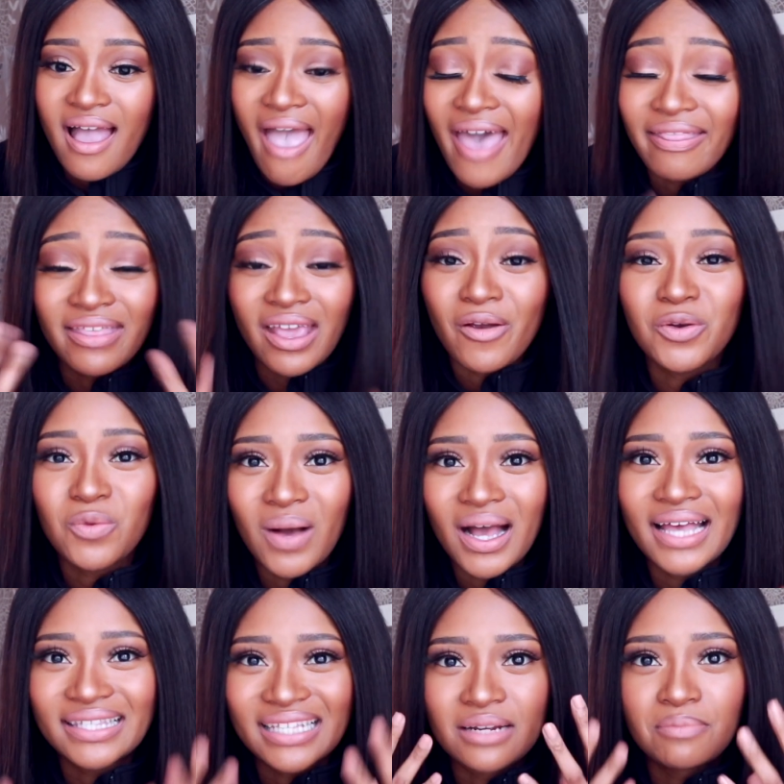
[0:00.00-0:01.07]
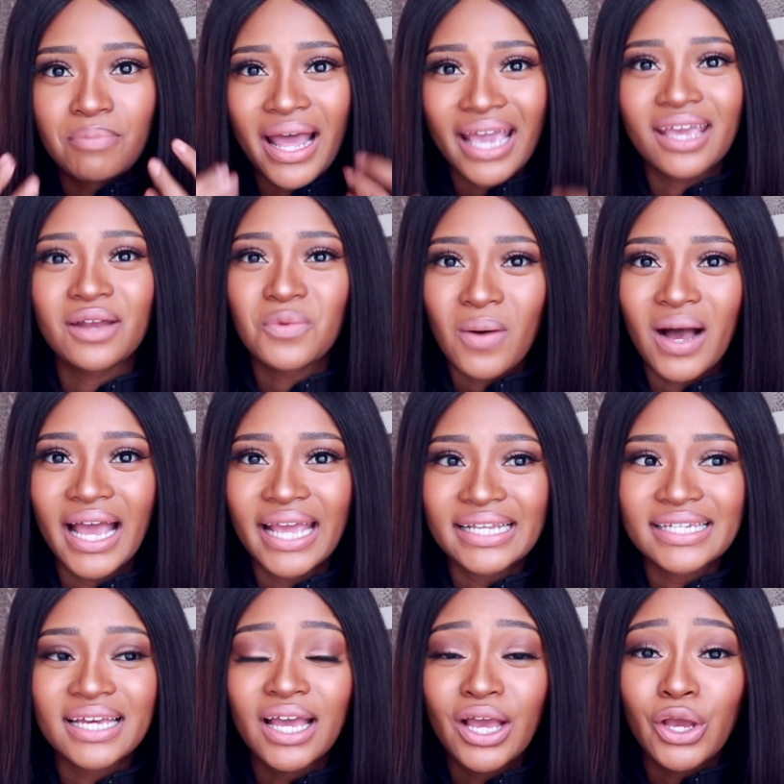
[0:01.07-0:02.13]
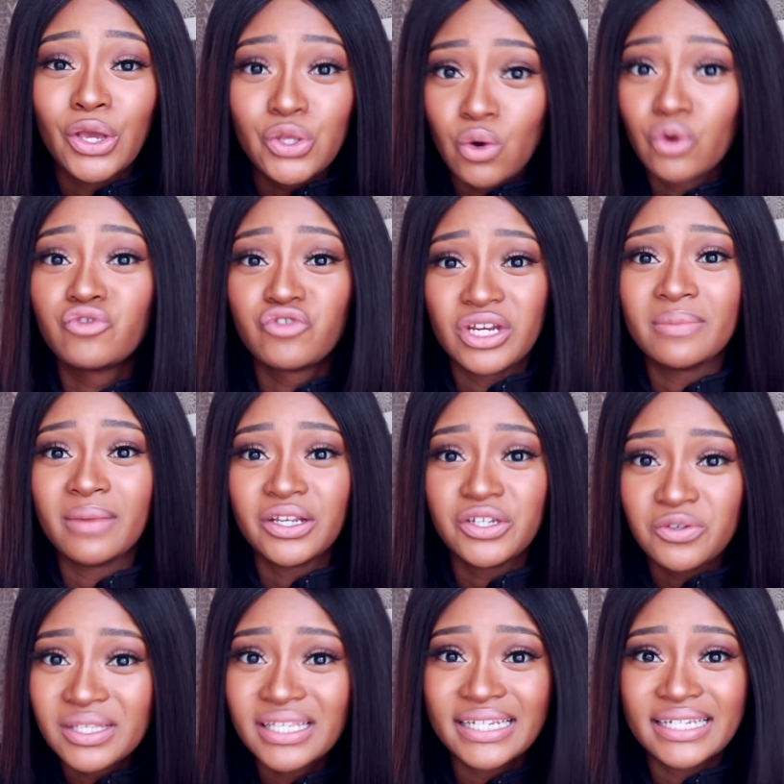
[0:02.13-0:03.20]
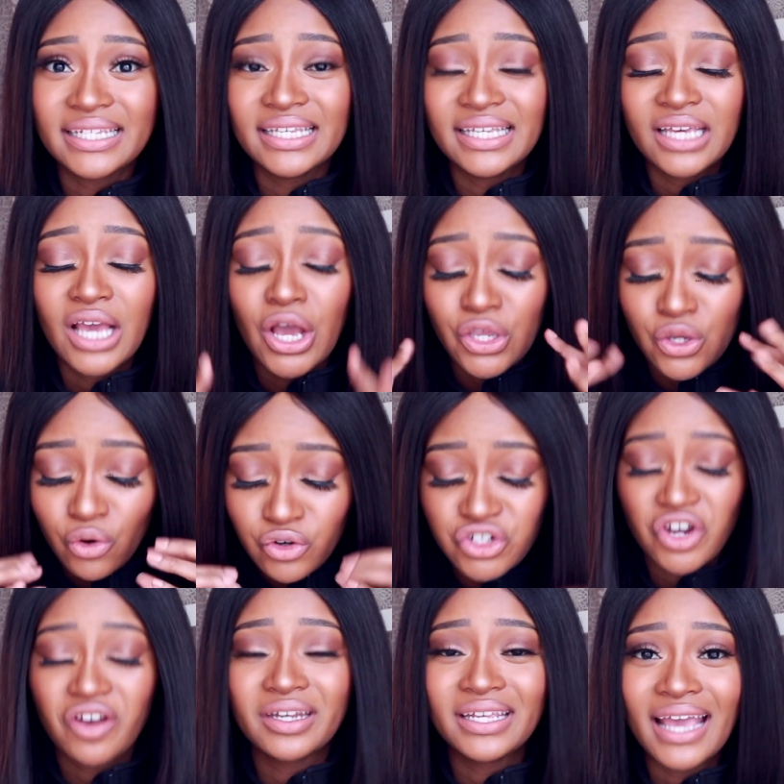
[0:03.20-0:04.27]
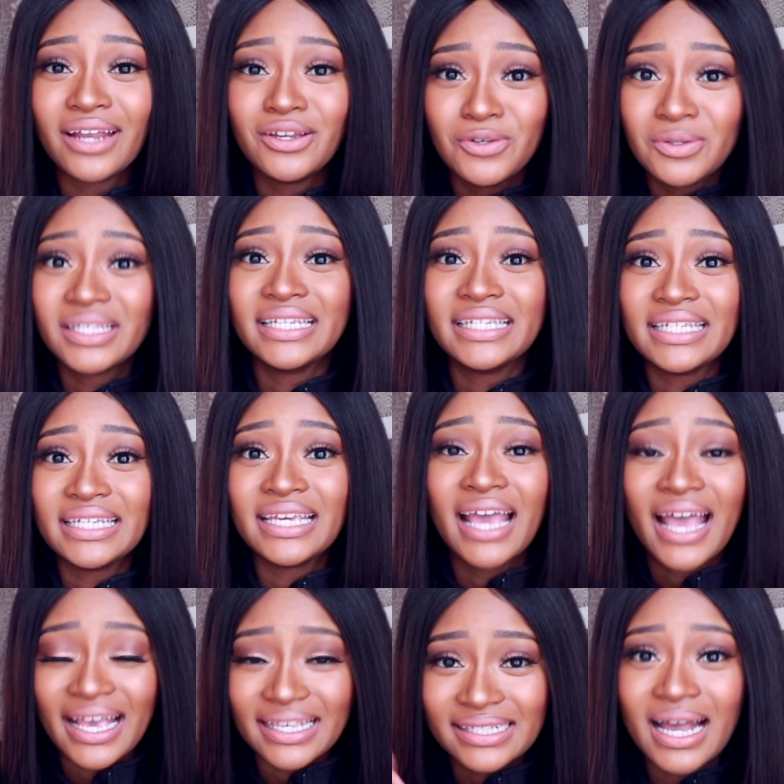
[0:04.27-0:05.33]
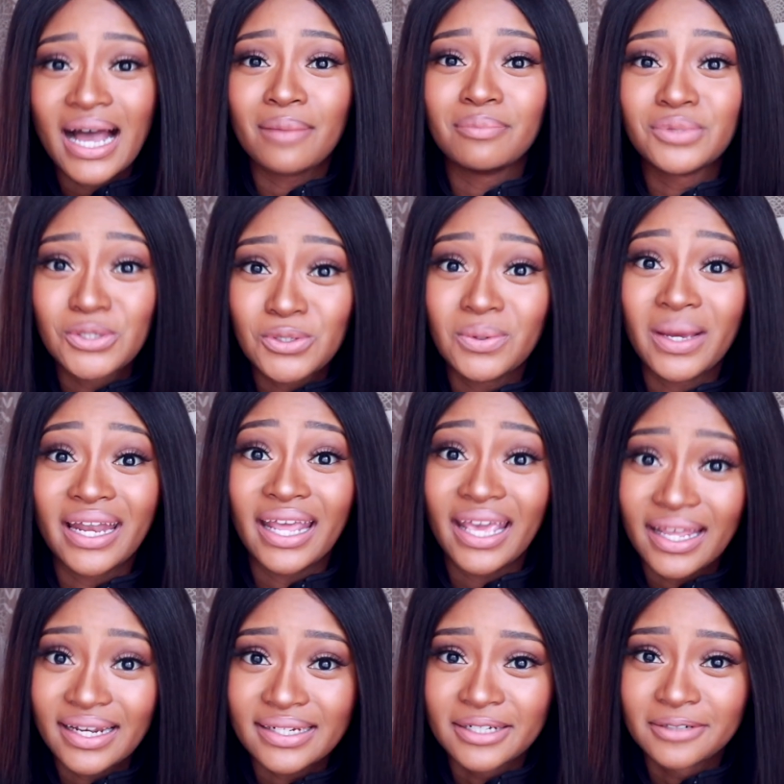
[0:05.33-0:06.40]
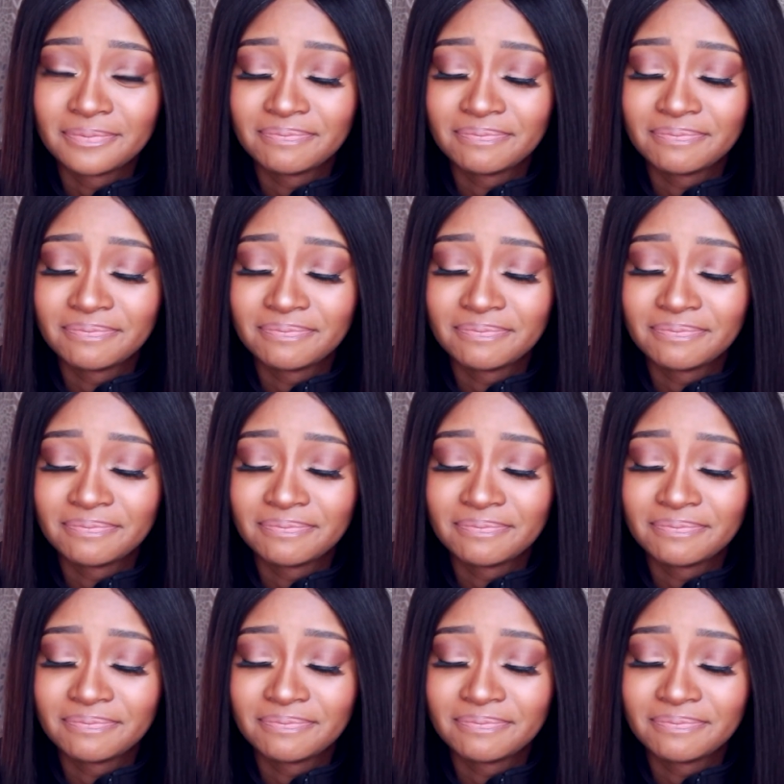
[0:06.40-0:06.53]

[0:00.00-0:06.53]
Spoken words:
And there it was in black and white. Your dream at UCT, your journey at UCT has come to an end.